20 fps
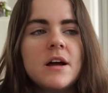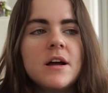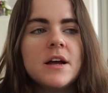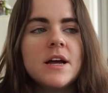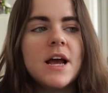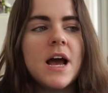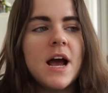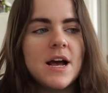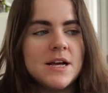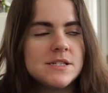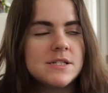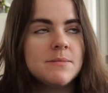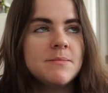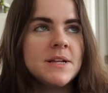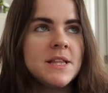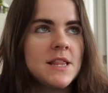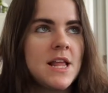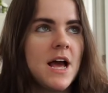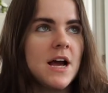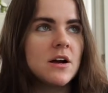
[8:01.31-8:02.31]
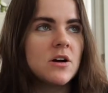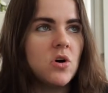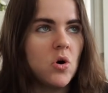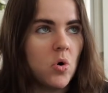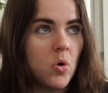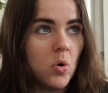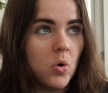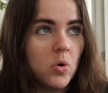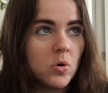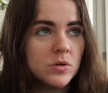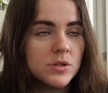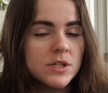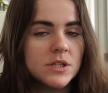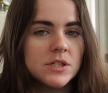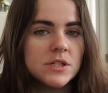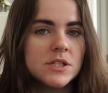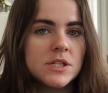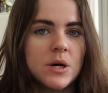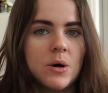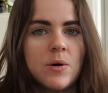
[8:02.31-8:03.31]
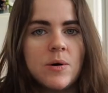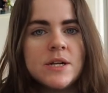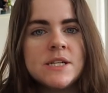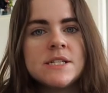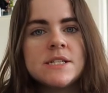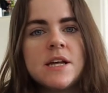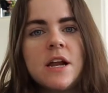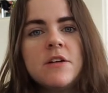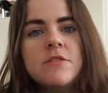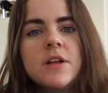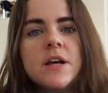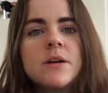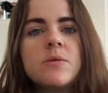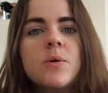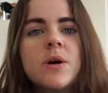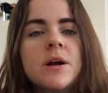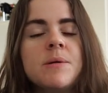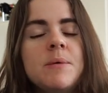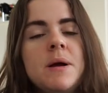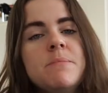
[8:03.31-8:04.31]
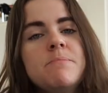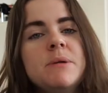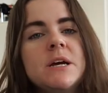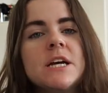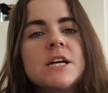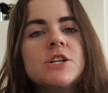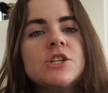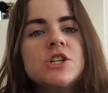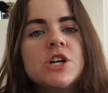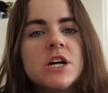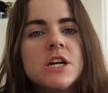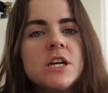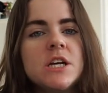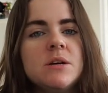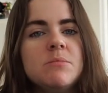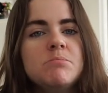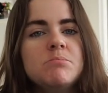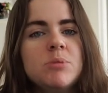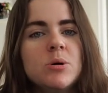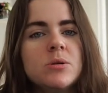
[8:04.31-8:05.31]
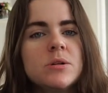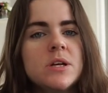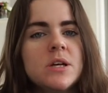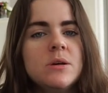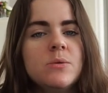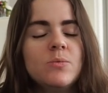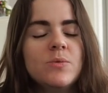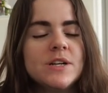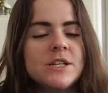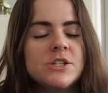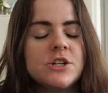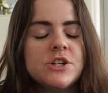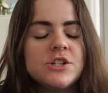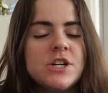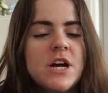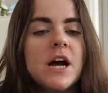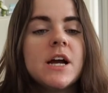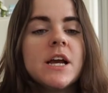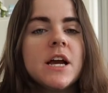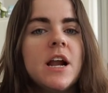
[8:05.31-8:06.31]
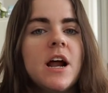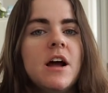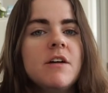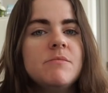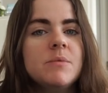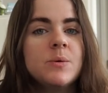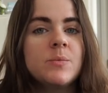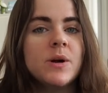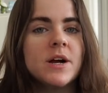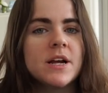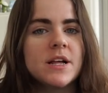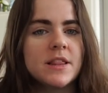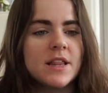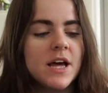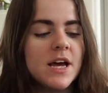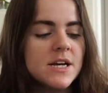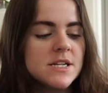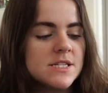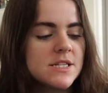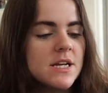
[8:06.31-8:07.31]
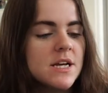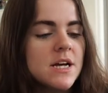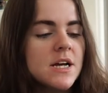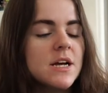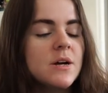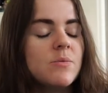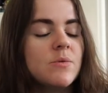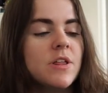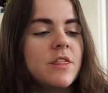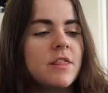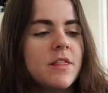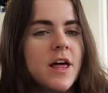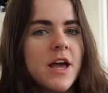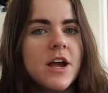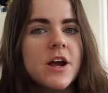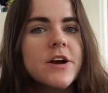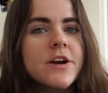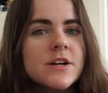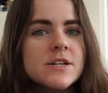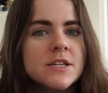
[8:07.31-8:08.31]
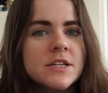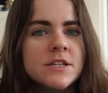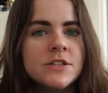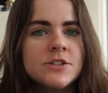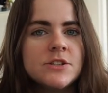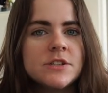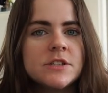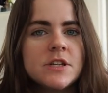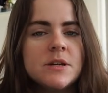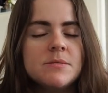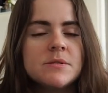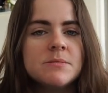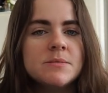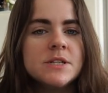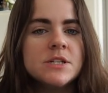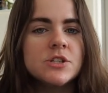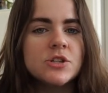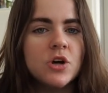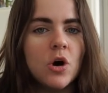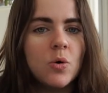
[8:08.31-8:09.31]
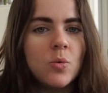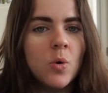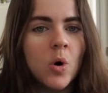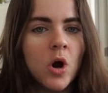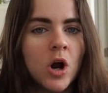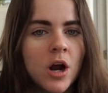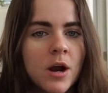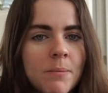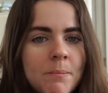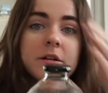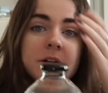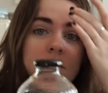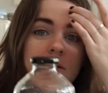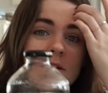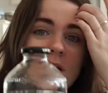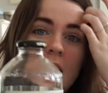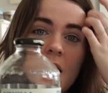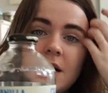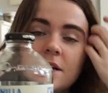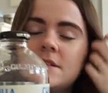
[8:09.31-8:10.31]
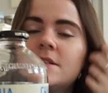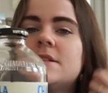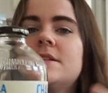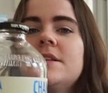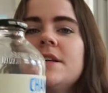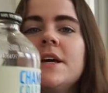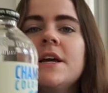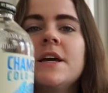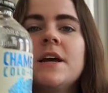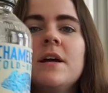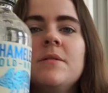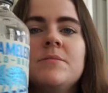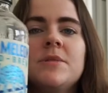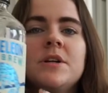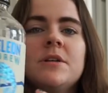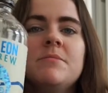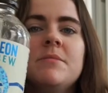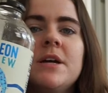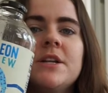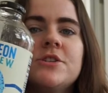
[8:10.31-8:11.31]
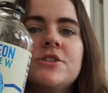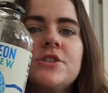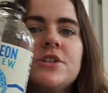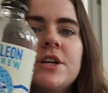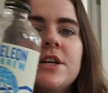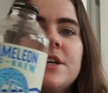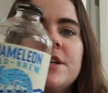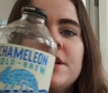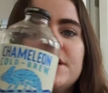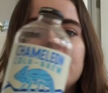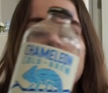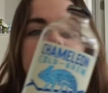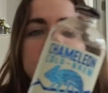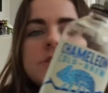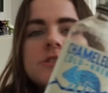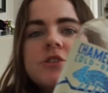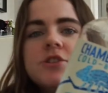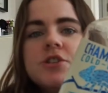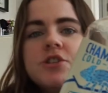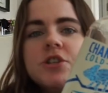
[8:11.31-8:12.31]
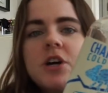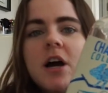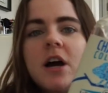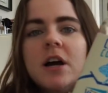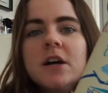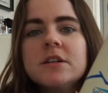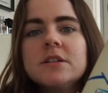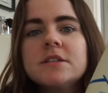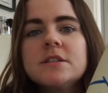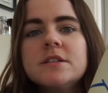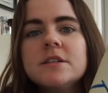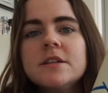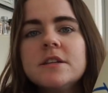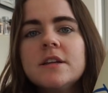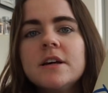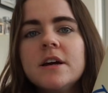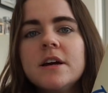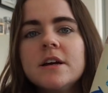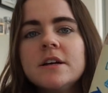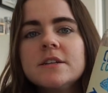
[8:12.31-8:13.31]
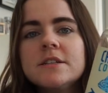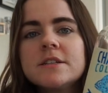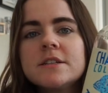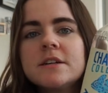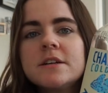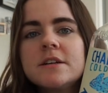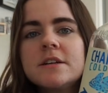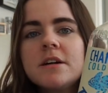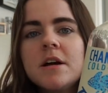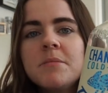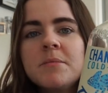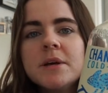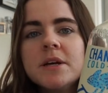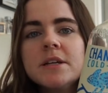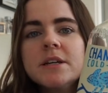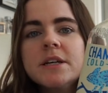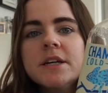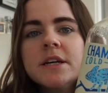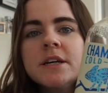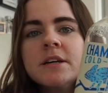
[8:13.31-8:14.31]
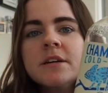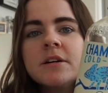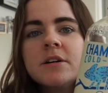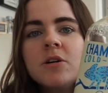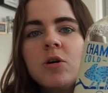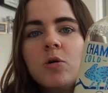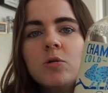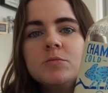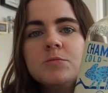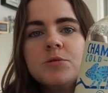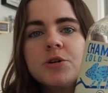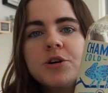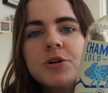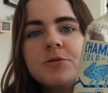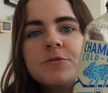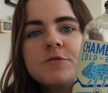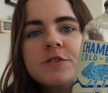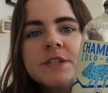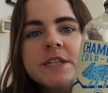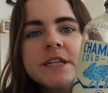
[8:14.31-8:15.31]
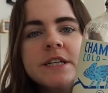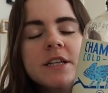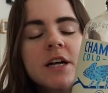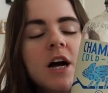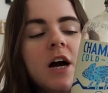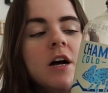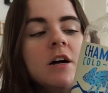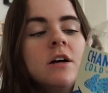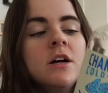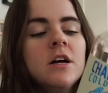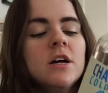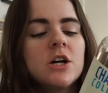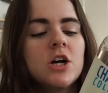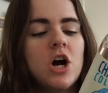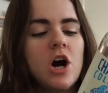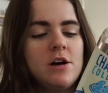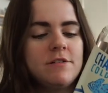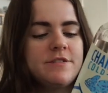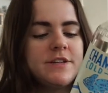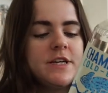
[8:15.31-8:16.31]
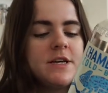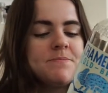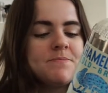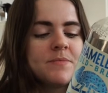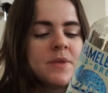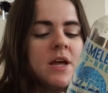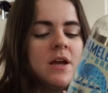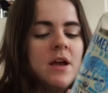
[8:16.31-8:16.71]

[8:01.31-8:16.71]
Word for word: it hasn't been that cold, so instead of like wearing my big chunky bulky winter jacket, I've been wearing this with layers, and it just keeps me so warm. The last thing I'm gonna mention is just this Chameleon cold brew vanilla coffee,